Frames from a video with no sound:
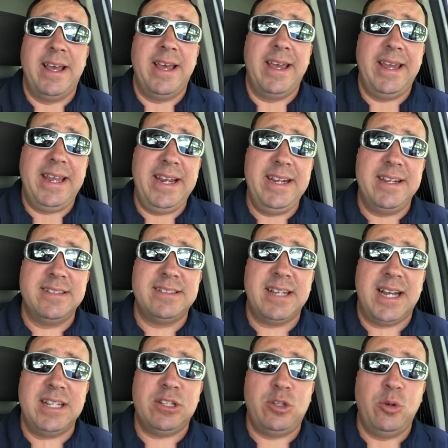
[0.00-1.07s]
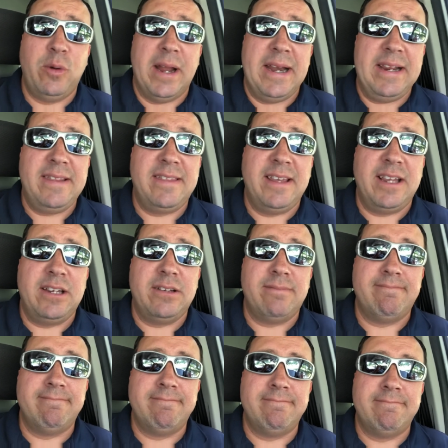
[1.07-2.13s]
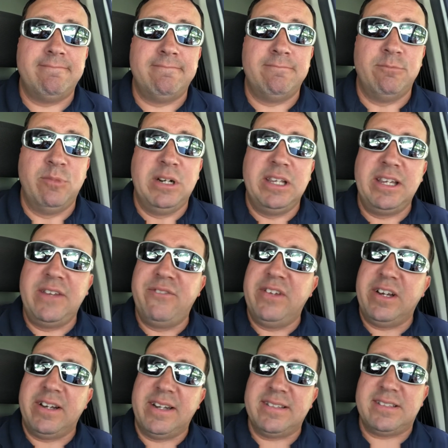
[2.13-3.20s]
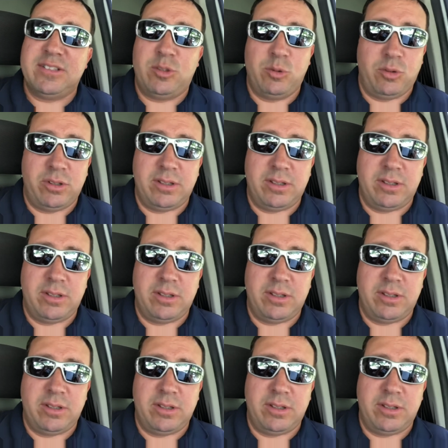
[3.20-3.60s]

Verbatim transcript: he does not do anything really villainous until,